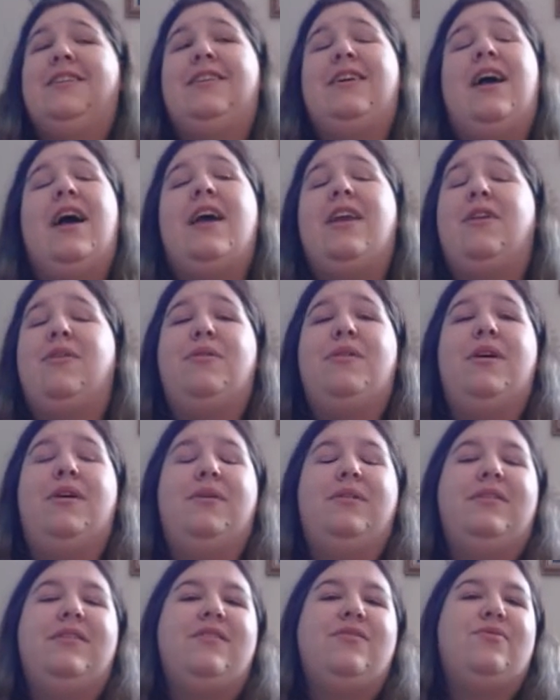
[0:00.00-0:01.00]
I don't know.
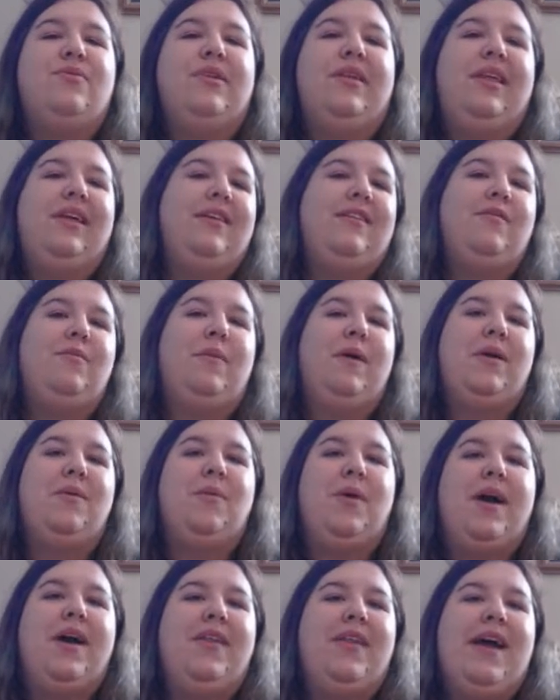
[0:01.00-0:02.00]
It doesn't really explain
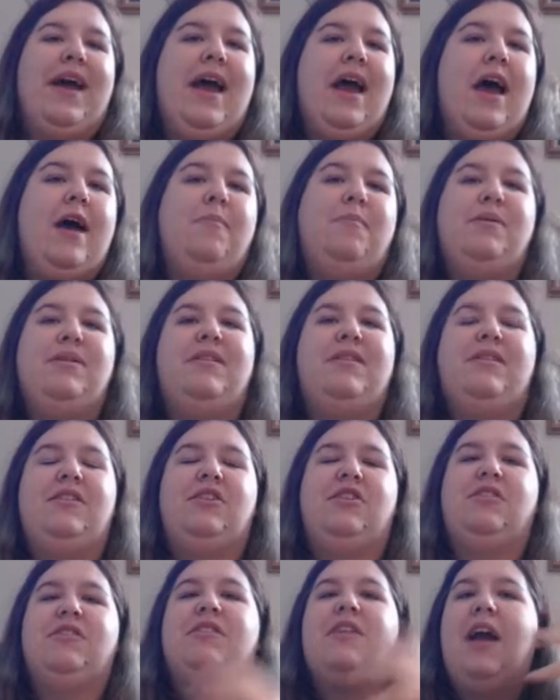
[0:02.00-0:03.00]
why that happens. It
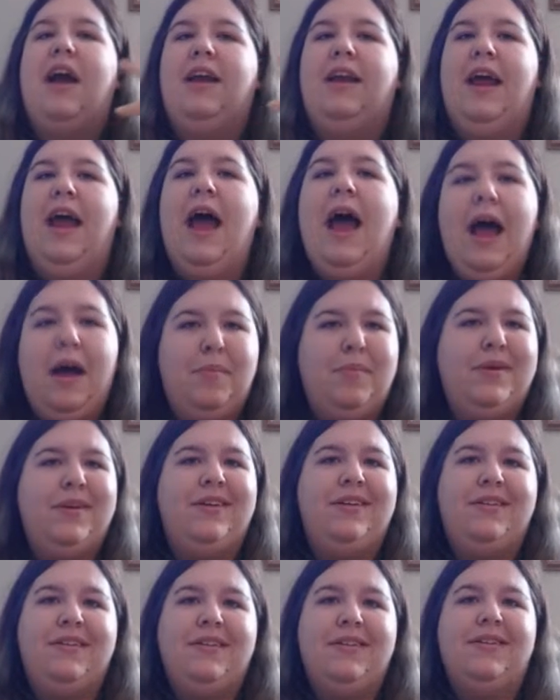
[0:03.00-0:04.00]
just kind of
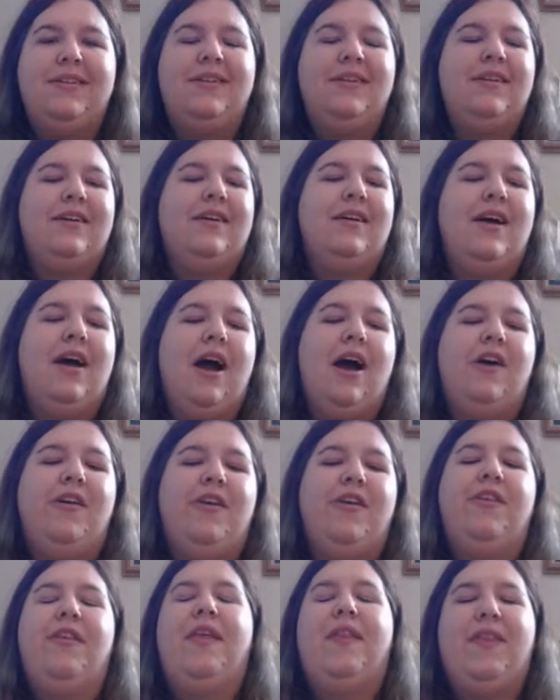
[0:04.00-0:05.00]
happened.
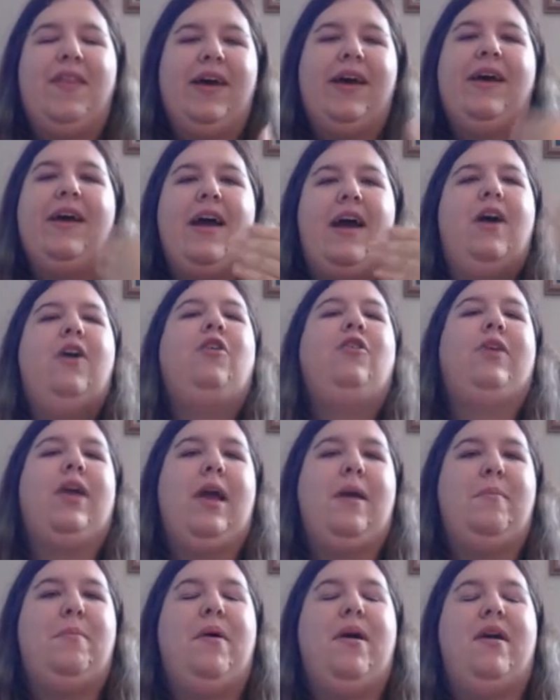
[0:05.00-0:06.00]
Other than the
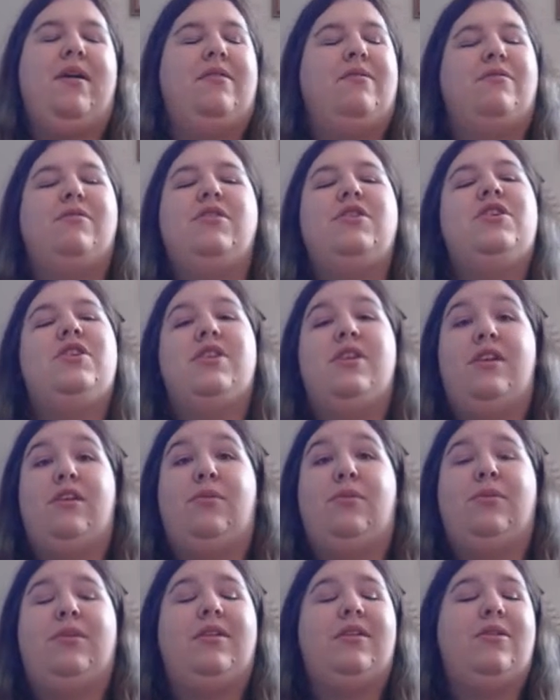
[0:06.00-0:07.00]
Hellgate part, which is
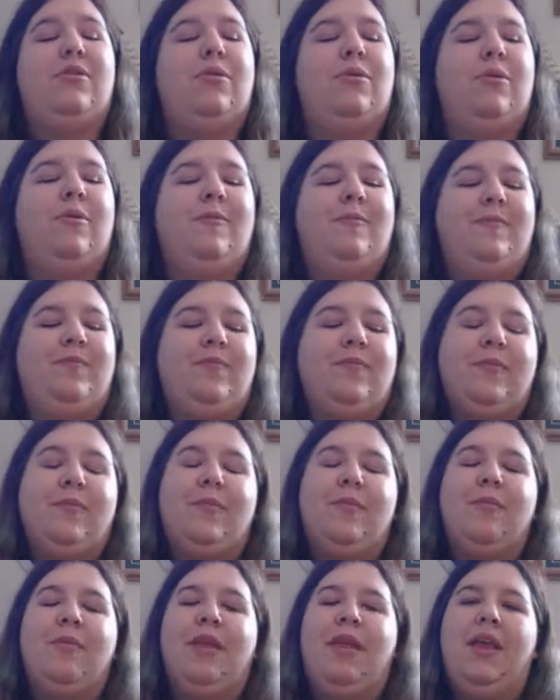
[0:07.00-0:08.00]
really cool.
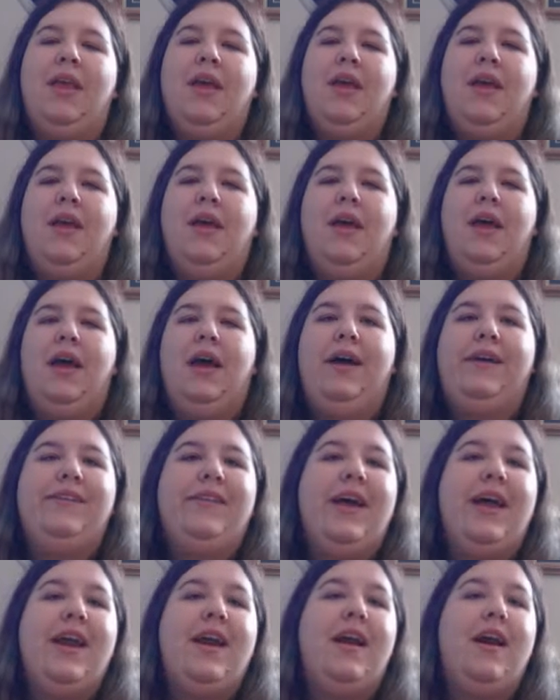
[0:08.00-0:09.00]
And
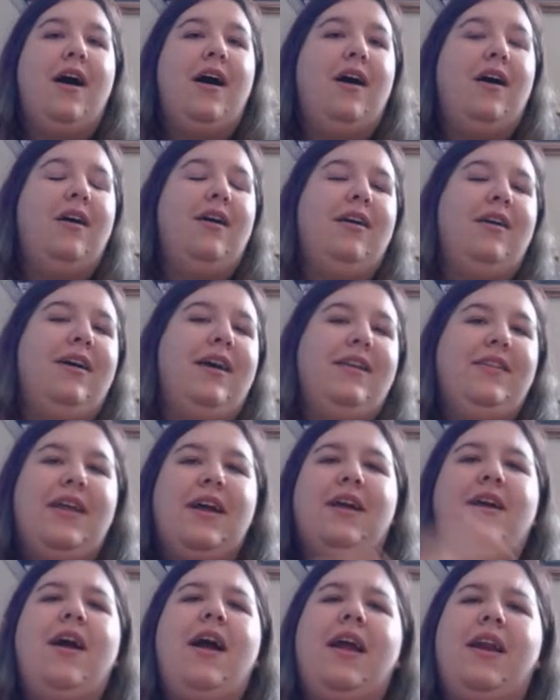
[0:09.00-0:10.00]
then and that
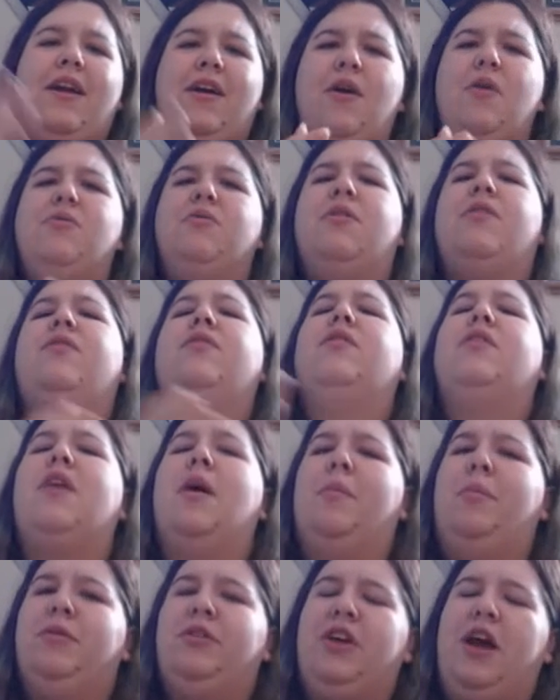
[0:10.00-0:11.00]
kind of goes over a
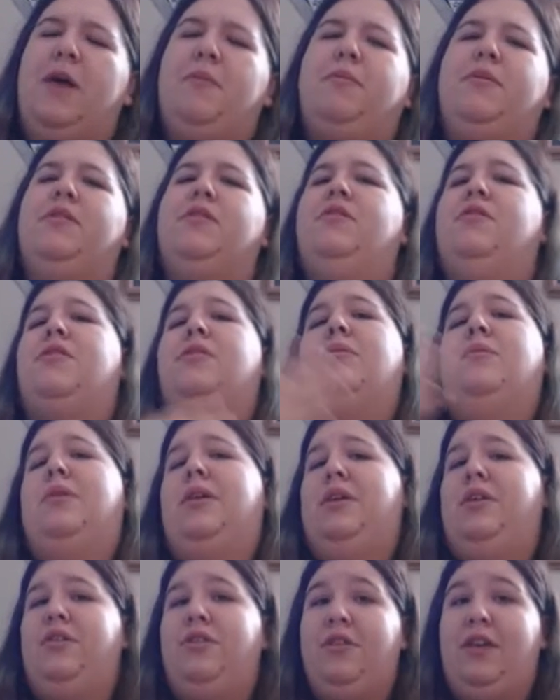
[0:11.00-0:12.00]
couple chapters, so
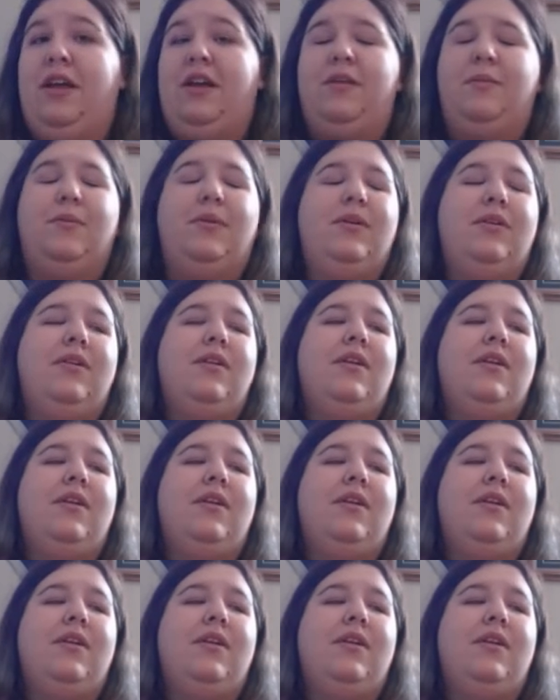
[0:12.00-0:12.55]
understandable.